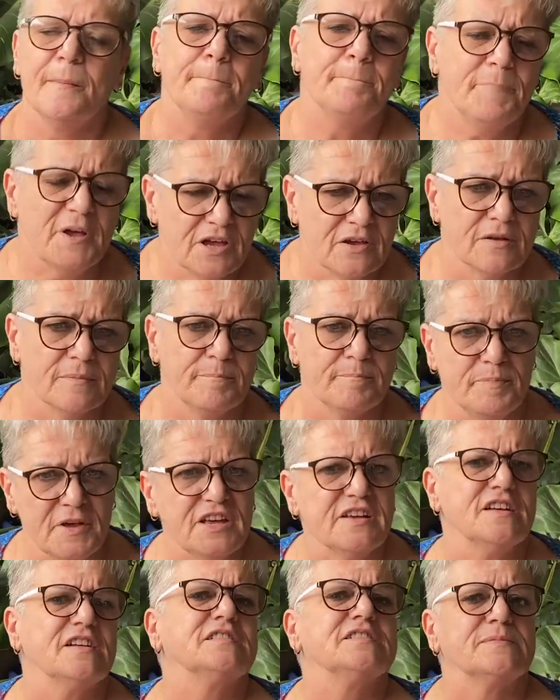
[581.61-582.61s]

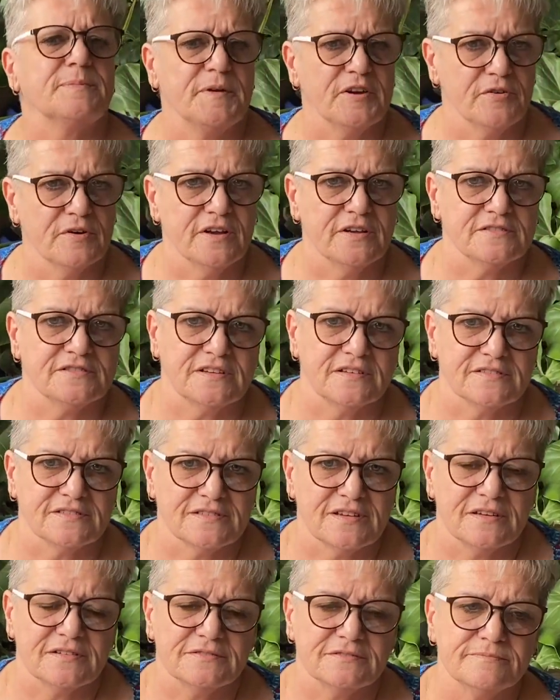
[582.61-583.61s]
big
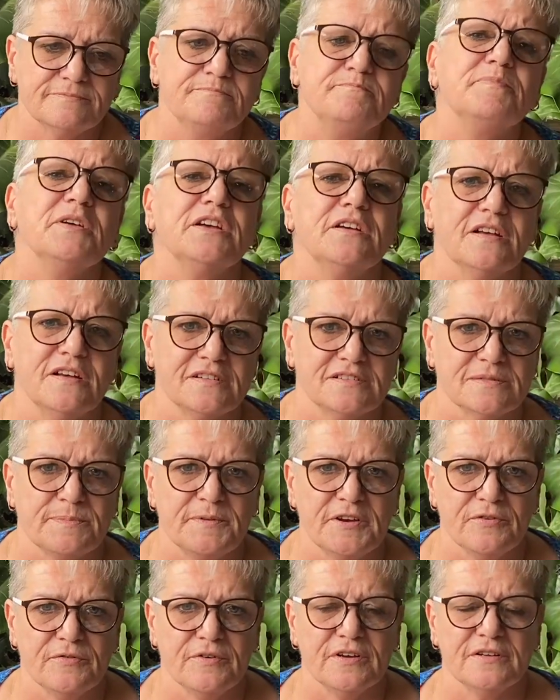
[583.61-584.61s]
experiences, big
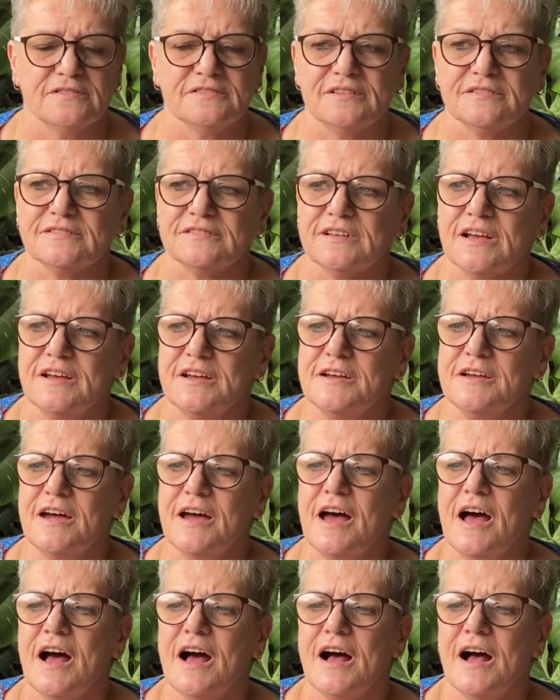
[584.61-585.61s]
experiences.
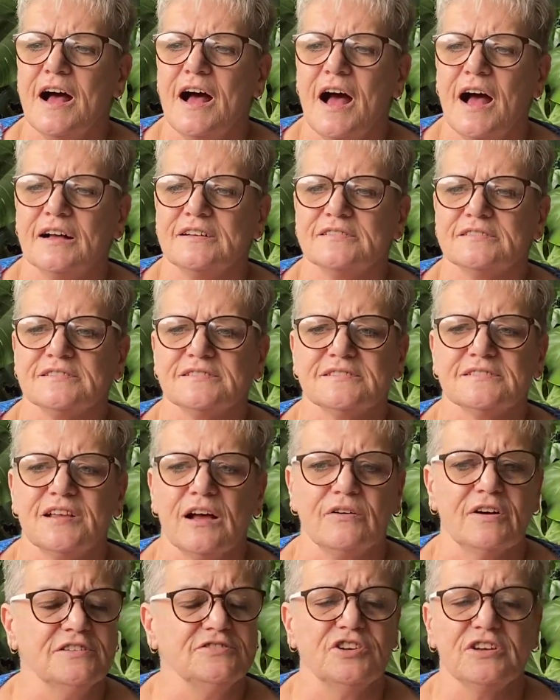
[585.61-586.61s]

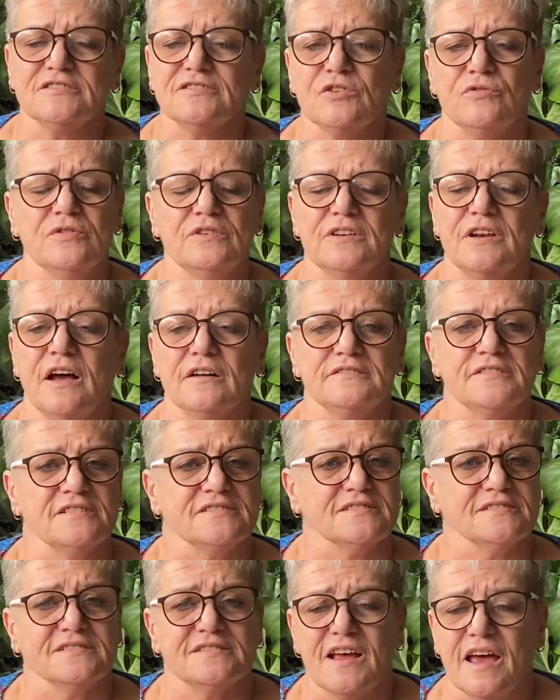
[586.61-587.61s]
So I just couldn't
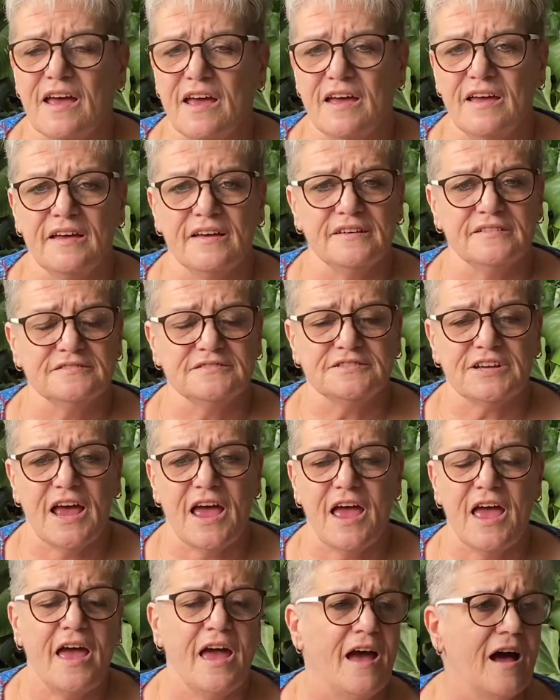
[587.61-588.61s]
understand
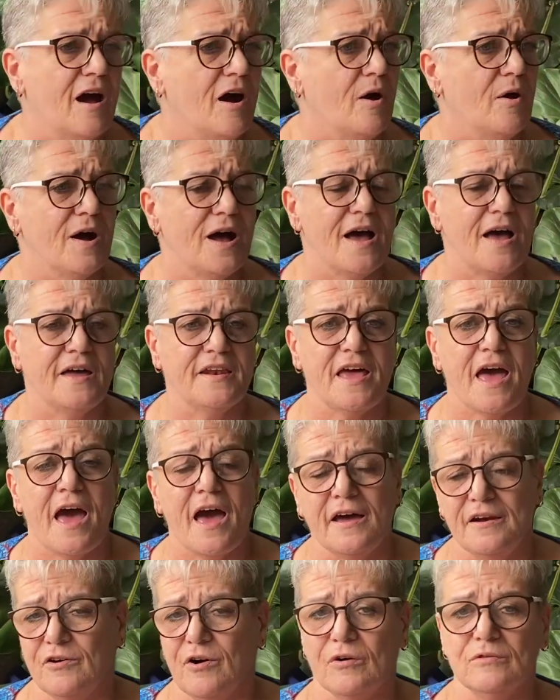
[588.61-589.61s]
how an
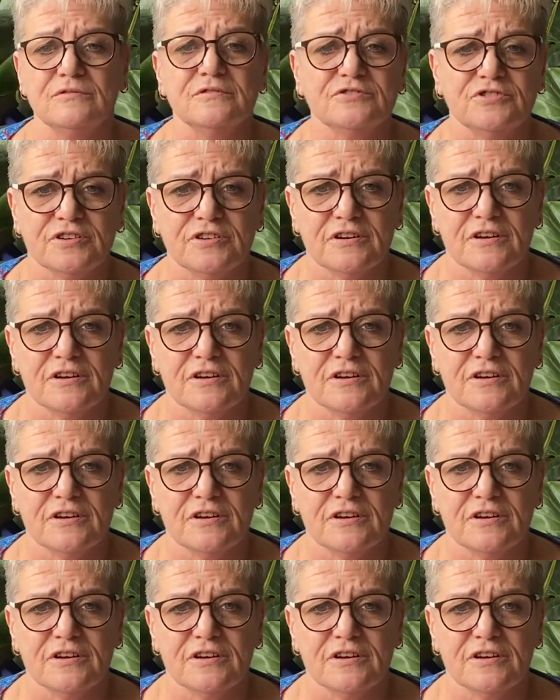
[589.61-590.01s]
adult